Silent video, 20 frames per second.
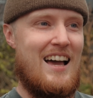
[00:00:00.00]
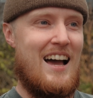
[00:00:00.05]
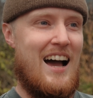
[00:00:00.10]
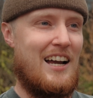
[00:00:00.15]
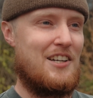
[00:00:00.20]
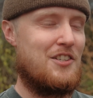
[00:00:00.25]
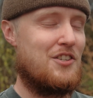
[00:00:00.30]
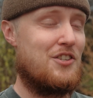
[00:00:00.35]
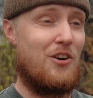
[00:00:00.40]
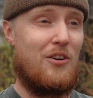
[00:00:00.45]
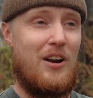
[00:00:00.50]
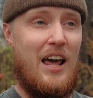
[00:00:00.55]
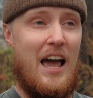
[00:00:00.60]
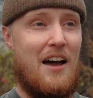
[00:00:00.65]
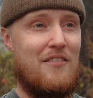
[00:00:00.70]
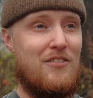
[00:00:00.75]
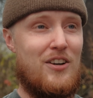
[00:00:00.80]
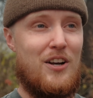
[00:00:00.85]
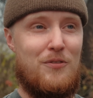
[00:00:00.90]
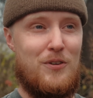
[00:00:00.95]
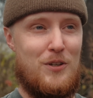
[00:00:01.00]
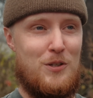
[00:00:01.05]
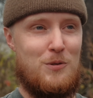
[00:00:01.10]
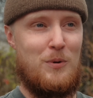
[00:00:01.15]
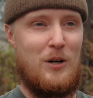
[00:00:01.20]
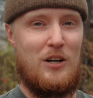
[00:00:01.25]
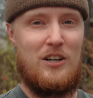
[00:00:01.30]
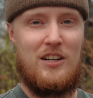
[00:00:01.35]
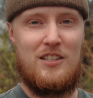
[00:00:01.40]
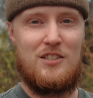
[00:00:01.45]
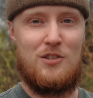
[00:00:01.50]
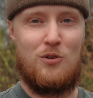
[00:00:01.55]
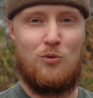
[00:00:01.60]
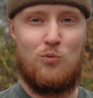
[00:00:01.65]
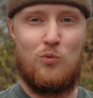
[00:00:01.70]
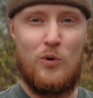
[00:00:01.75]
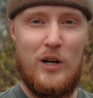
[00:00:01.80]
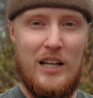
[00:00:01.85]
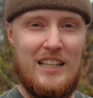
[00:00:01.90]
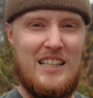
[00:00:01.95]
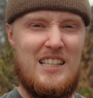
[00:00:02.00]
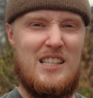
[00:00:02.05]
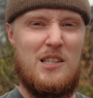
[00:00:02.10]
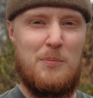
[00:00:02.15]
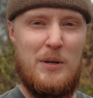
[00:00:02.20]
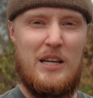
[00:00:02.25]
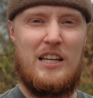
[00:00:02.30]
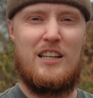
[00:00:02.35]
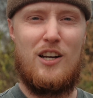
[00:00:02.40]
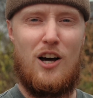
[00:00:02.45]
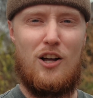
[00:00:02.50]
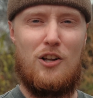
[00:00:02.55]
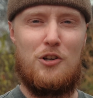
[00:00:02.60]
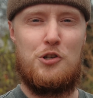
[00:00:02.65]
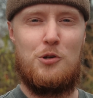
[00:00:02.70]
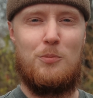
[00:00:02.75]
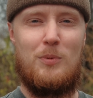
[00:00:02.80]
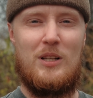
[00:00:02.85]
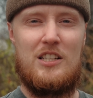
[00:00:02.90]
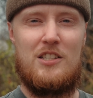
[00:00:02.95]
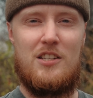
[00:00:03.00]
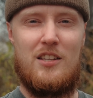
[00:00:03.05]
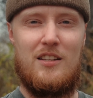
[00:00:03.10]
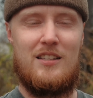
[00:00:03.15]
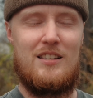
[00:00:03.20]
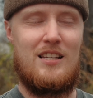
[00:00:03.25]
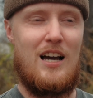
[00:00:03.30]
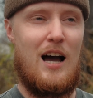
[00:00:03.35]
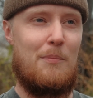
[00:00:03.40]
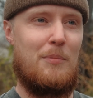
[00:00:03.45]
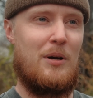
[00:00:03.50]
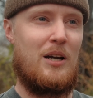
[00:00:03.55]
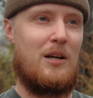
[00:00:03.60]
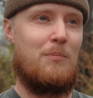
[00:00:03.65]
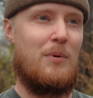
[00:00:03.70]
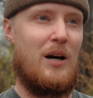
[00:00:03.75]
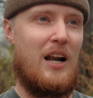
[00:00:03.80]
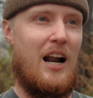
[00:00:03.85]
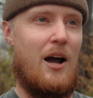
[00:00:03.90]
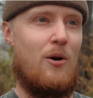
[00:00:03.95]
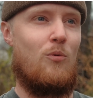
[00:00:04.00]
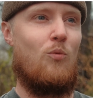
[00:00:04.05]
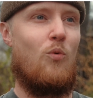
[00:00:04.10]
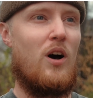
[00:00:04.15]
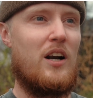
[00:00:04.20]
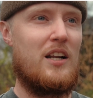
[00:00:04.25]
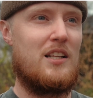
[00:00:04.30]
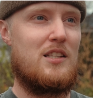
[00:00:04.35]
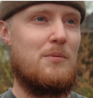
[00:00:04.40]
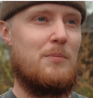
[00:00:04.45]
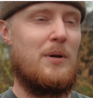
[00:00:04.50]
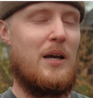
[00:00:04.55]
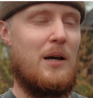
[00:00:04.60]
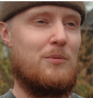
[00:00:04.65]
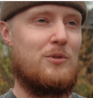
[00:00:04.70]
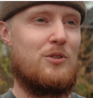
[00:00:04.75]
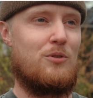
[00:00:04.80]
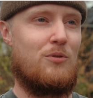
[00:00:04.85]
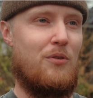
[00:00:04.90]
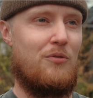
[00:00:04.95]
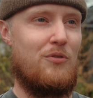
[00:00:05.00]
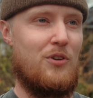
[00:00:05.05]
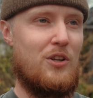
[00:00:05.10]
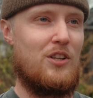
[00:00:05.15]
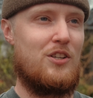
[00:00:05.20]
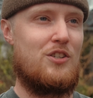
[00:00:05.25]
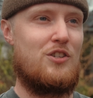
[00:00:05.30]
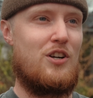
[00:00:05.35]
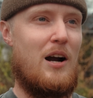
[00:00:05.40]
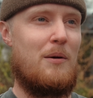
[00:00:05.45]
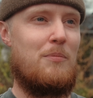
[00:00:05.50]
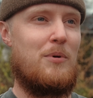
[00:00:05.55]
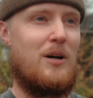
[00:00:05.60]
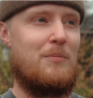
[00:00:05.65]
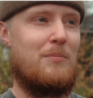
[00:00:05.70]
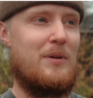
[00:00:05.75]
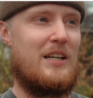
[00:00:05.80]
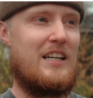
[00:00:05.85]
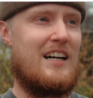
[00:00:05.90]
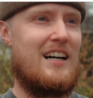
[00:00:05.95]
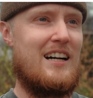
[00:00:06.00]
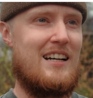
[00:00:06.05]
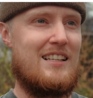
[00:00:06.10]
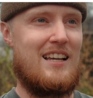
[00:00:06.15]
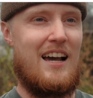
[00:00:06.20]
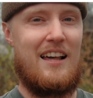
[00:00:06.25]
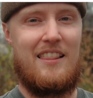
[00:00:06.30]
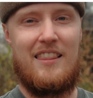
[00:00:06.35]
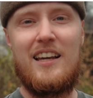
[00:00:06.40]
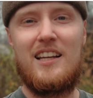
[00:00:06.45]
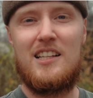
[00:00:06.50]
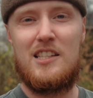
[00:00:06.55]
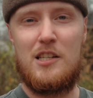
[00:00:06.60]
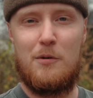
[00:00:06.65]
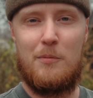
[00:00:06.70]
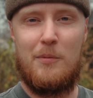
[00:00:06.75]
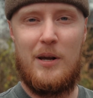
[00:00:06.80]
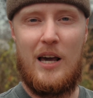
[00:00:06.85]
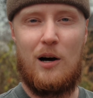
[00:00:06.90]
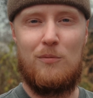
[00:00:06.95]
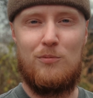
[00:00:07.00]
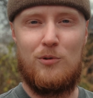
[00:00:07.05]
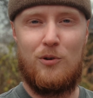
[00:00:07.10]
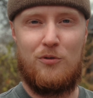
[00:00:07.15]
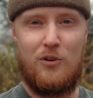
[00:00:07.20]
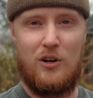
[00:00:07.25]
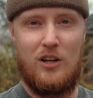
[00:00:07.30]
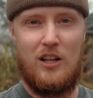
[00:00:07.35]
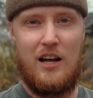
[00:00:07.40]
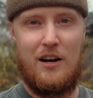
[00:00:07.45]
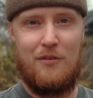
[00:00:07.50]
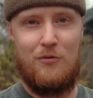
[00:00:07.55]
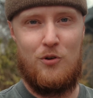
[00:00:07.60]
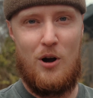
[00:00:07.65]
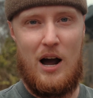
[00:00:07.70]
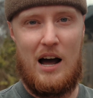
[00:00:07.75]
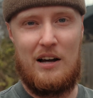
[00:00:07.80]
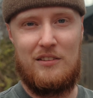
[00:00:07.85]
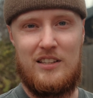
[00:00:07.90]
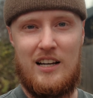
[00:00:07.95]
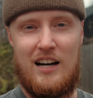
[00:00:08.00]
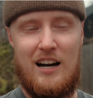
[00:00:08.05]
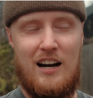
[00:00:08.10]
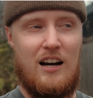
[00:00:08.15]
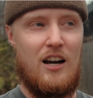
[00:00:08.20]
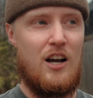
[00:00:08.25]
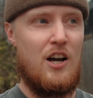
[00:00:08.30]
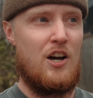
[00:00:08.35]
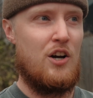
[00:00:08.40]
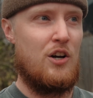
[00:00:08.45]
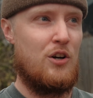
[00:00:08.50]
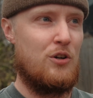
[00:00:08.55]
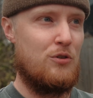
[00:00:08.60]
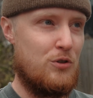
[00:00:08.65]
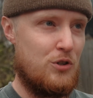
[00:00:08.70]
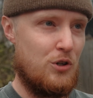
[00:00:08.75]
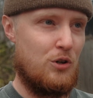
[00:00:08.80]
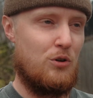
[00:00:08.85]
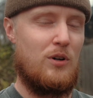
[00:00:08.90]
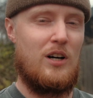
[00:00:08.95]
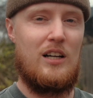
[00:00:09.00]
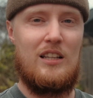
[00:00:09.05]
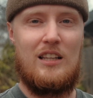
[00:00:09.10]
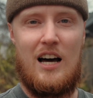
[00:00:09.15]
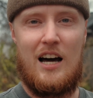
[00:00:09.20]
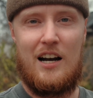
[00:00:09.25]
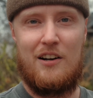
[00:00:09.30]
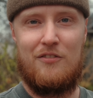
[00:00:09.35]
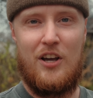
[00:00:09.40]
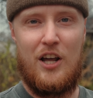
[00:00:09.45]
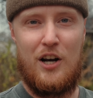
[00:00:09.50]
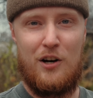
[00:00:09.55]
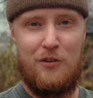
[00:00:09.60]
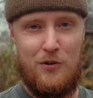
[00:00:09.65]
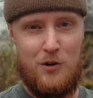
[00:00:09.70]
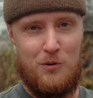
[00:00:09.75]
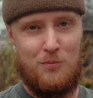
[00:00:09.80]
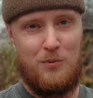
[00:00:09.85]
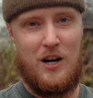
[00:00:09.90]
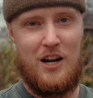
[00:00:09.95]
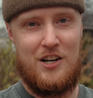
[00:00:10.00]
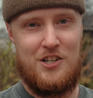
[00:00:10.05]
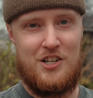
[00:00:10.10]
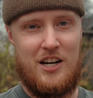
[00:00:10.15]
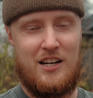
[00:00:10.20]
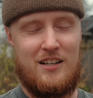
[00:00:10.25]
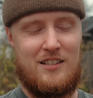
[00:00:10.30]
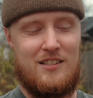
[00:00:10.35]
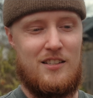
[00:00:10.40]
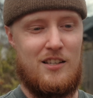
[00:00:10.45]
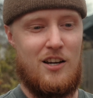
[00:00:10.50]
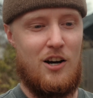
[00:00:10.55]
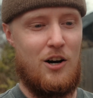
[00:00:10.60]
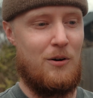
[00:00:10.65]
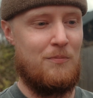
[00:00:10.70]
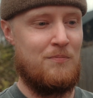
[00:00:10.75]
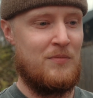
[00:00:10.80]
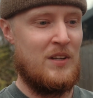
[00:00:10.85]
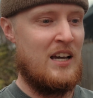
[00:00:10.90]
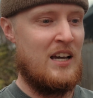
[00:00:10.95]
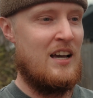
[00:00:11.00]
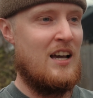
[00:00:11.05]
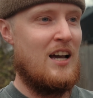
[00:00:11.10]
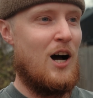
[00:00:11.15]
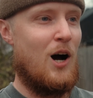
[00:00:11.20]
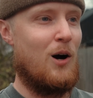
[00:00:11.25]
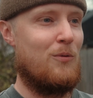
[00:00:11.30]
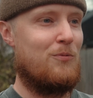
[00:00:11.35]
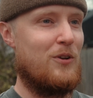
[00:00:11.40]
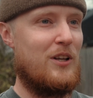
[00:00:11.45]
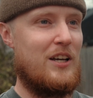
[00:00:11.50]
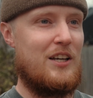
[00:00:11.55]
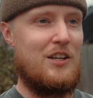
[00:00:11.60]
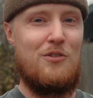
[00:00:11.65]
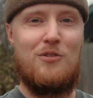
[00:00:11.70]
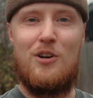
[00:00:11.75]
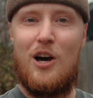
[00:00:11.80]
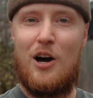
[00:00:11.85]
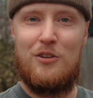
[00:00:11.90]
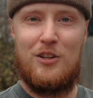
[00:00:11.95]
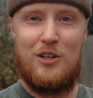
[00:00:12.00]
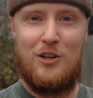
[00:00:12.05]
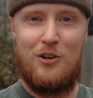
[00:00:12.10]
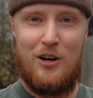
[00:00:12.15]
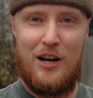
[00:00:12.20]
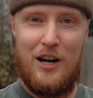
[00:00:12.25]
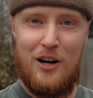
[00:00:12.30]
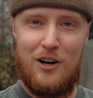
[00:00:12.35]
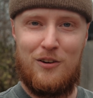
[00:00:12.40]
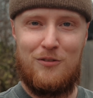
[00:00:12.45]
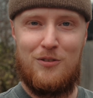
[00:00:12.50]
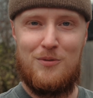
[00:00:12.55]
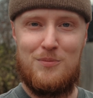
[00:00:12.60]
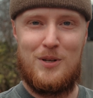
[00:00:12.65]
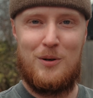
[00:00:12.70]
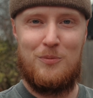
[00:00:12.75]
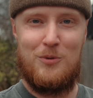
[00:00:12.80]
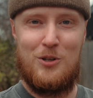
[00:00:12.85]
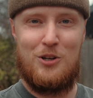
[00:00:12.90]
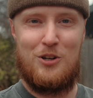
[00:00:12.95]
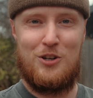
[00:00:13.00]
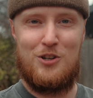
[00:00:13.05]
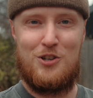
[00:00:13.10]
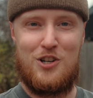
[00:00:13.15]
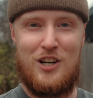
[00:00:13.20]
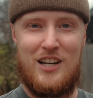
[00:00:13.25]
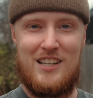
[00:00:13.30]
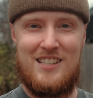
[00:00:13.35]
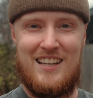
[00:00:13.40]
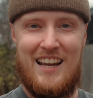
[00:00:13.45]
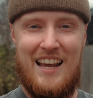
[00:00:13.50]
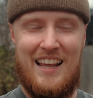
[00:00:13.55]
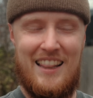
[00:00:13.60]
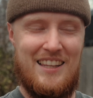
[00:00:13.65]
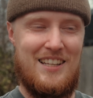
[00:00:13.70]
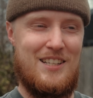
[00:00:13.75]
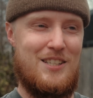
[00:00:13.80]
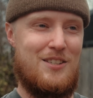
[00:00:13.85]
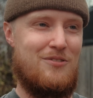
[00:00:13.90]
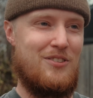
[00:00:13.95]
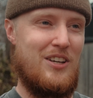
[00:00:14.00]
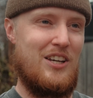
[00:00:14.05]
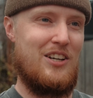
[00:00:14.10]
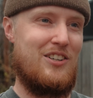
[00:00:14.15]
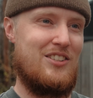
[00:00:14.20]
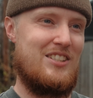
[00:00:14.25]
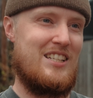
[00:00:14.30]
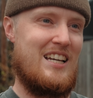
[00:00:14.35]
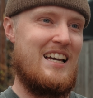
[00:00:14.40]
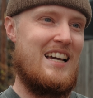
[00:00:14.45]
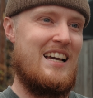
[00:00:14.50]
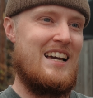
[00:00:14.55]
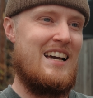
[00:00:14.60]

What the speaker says: I just don't have enough experience to really speak knowledgeably to the topic, but I wanted to be able to review this tripod because I think it's gonna be helpful for a lot of you out there who do a lot of interview projects. So hopefully you know that you're hearing from someone you can trust in this field.